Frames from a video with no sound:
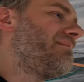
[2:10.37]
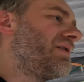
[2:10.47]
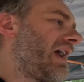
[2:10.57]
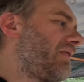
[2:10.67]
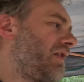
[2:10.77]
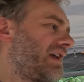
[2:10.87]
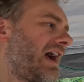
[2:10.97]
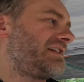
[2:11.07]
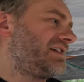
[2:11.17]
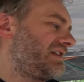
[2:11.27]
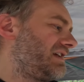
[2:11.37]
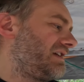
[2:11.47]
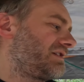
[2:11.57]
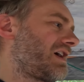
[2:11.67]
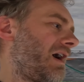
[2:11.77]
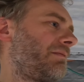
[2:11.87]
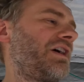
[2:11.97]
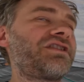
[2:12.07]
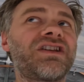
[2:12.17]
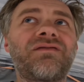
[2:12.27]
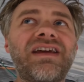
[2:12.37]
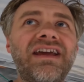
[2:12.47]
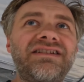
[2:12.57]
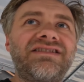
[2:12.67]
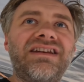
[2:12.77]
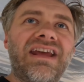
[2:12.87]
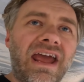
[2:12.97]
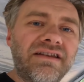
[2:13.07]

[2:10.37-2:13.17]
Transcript: But I think I didn't need the combination of KC